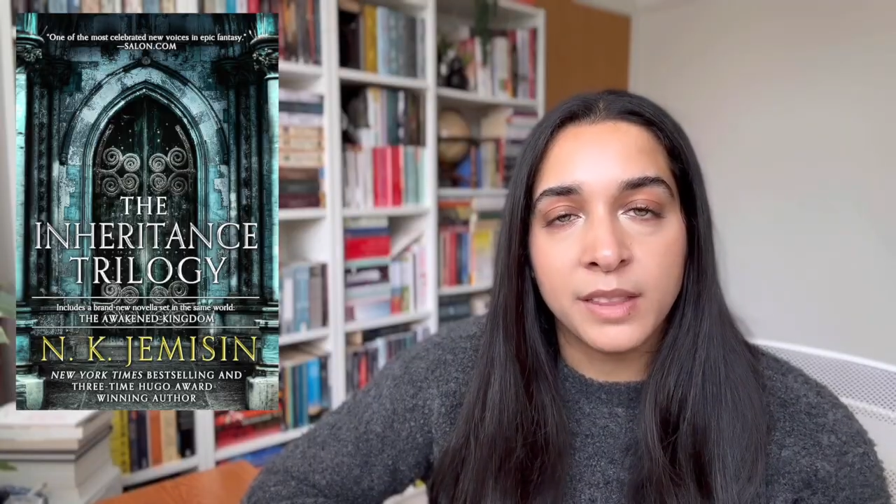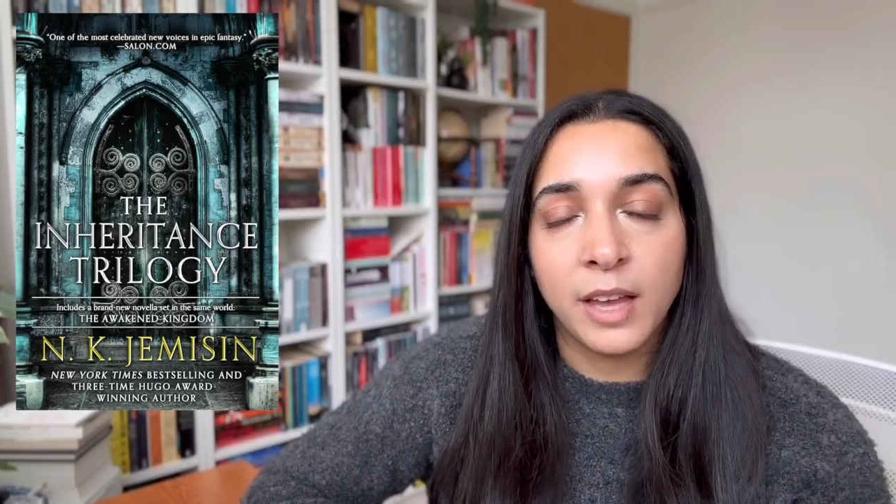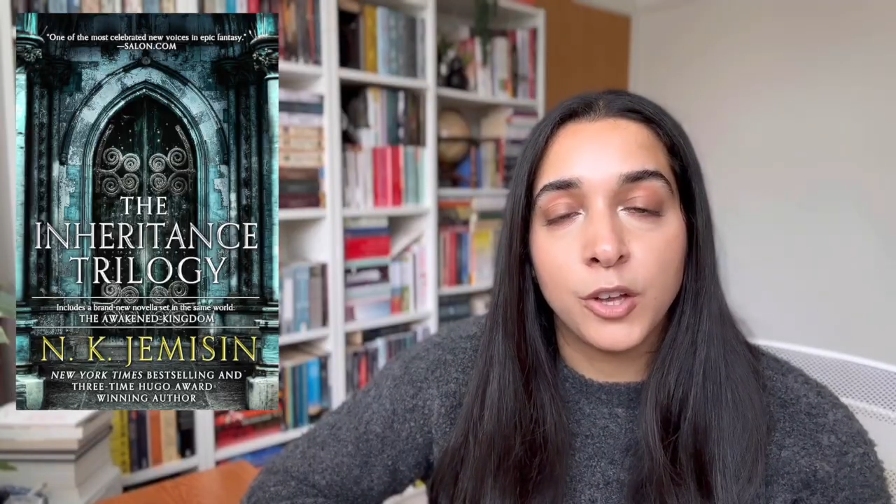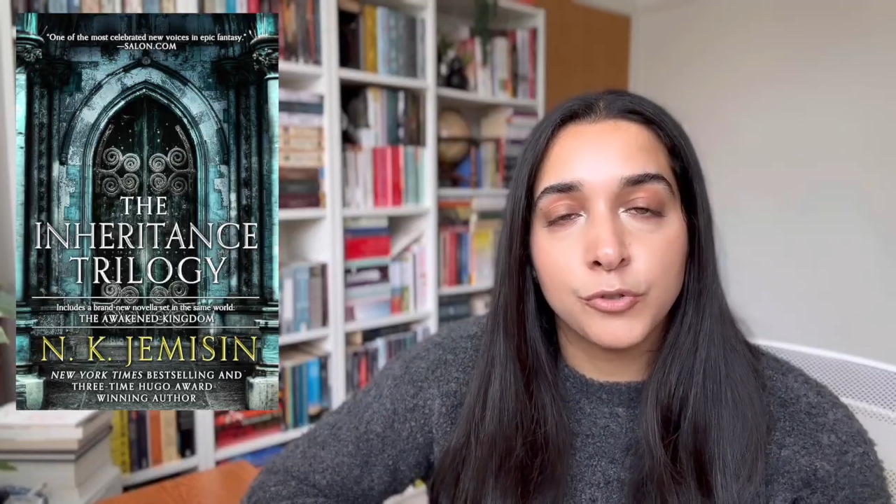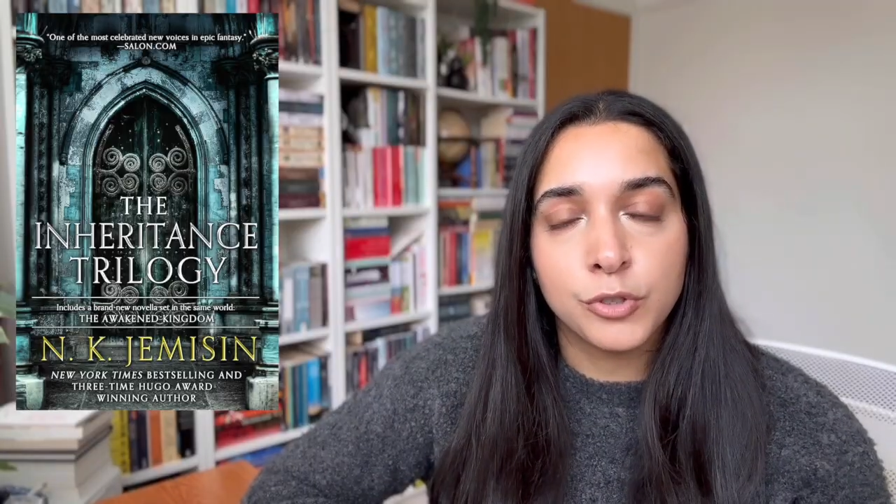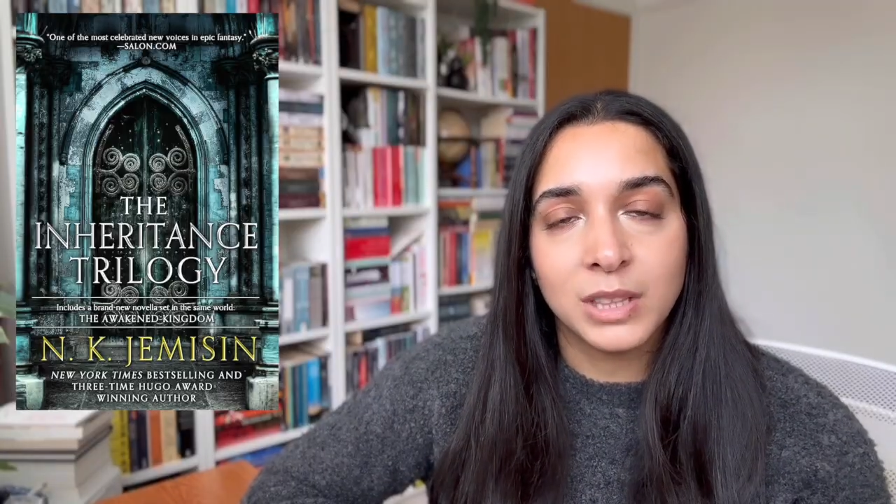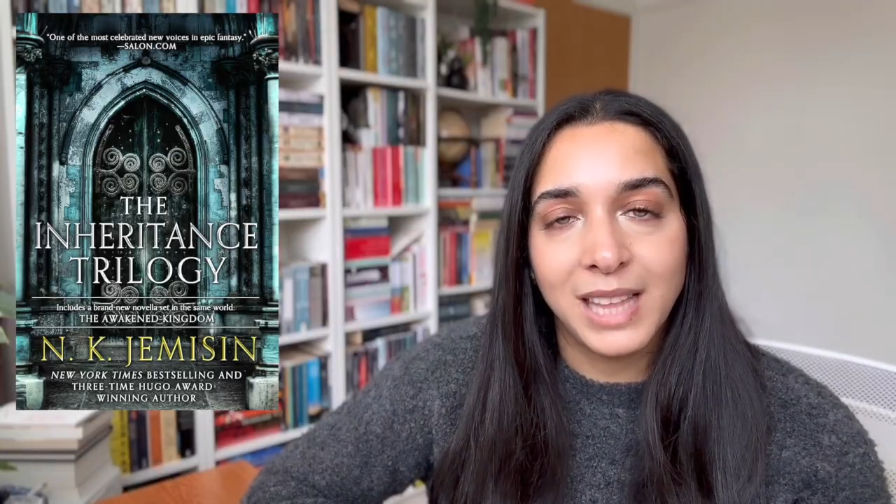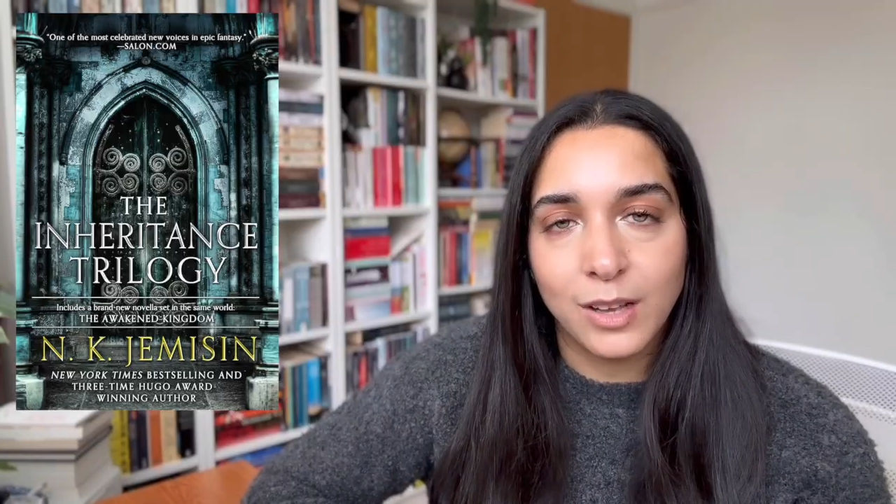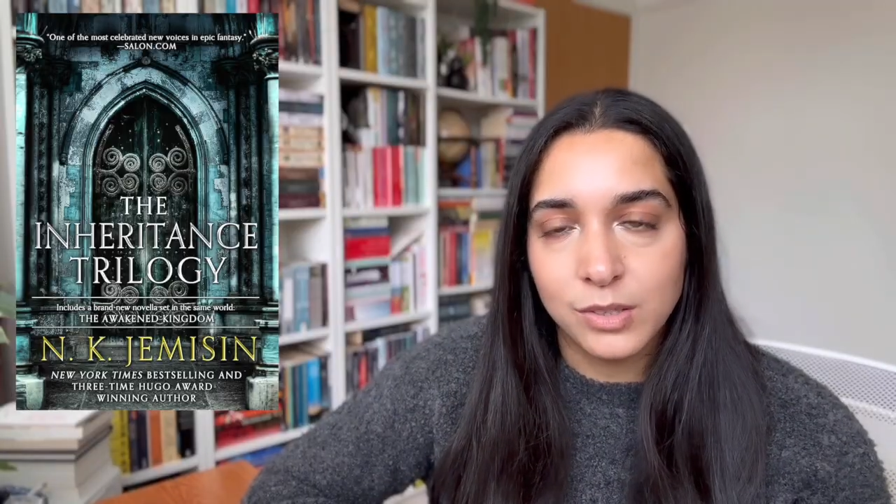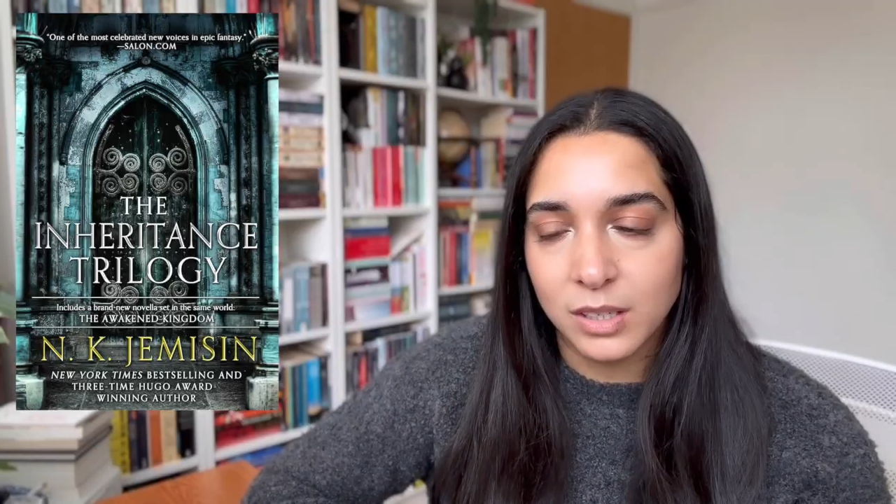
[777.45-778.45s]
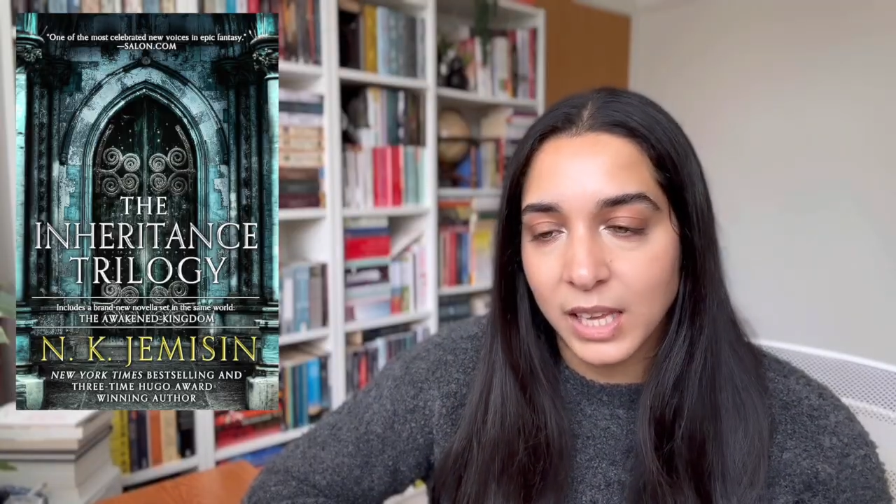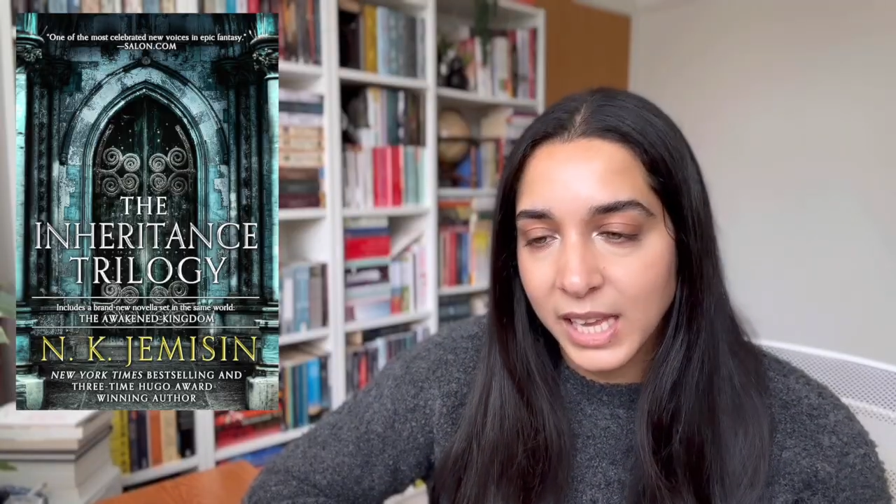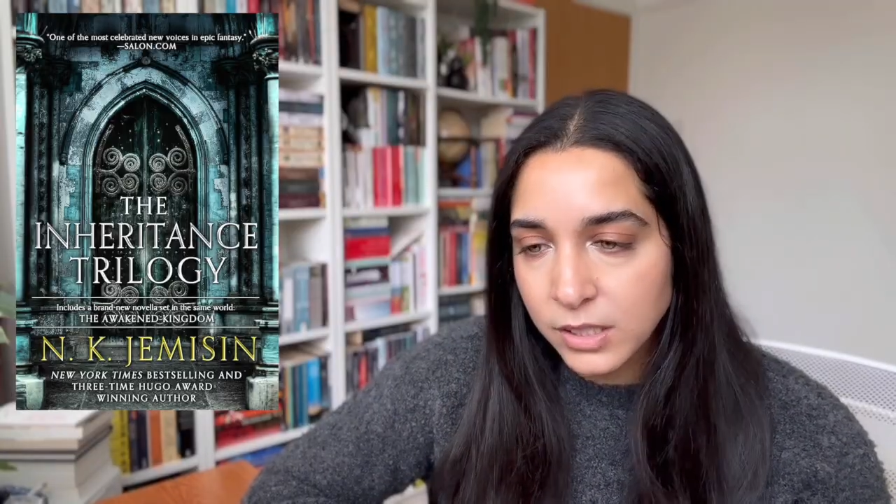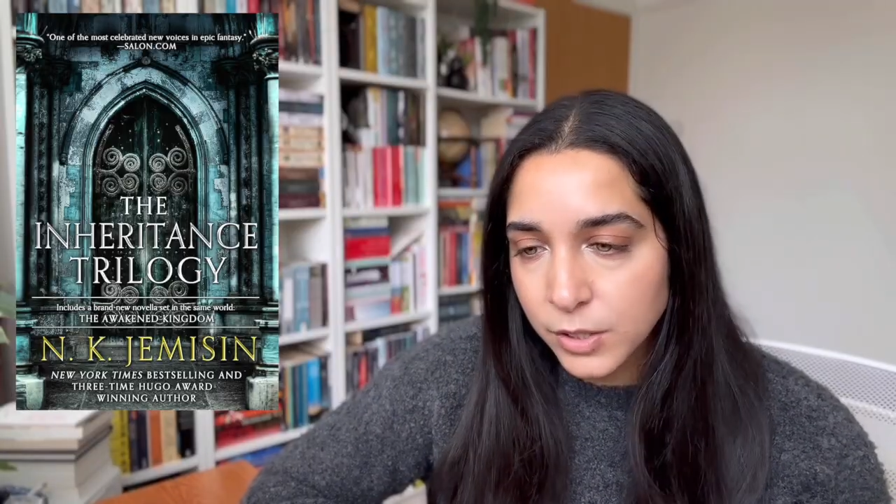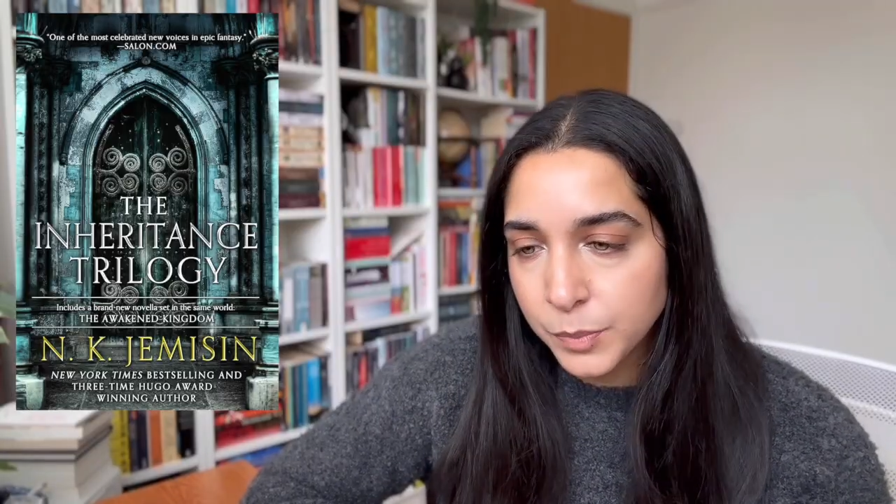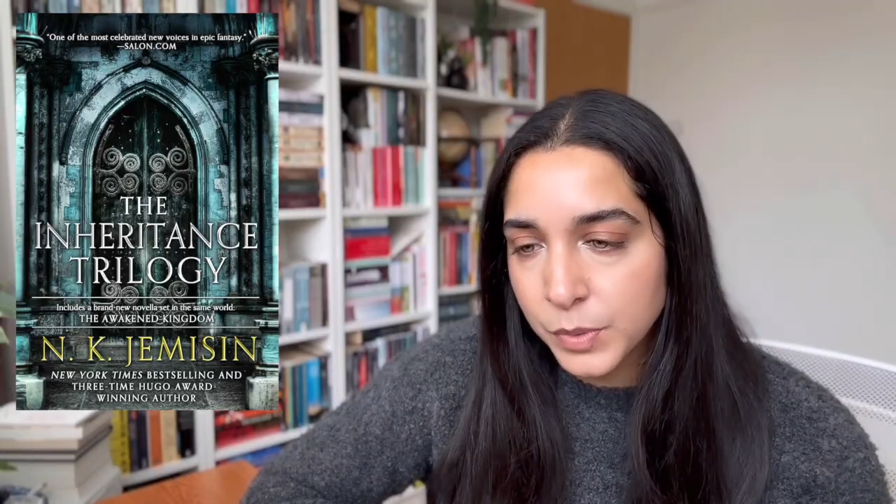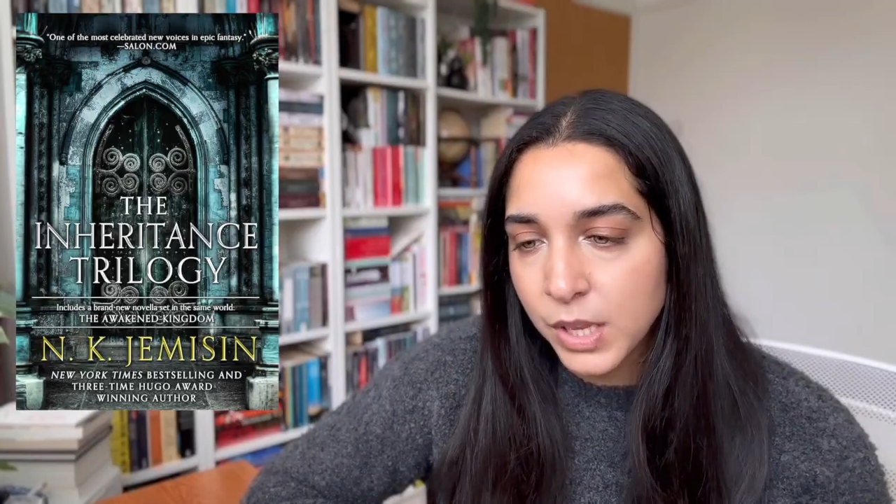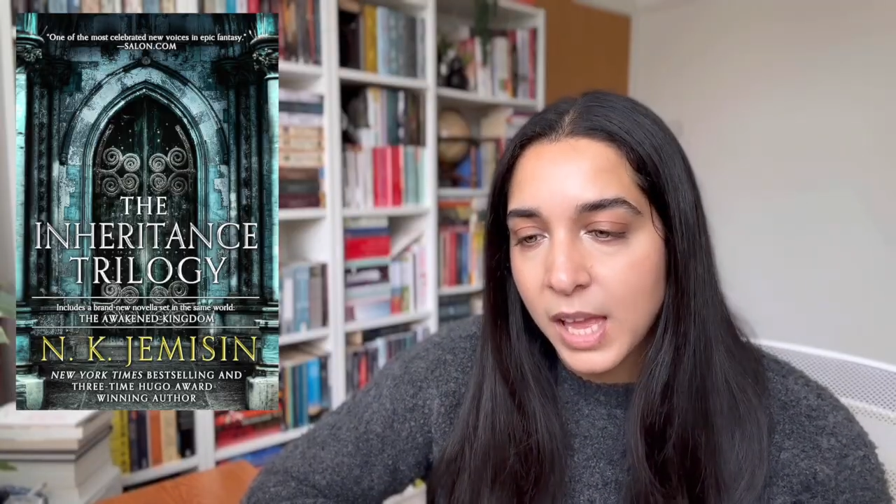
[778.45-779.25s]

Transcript: The 100,000 Kingdoms.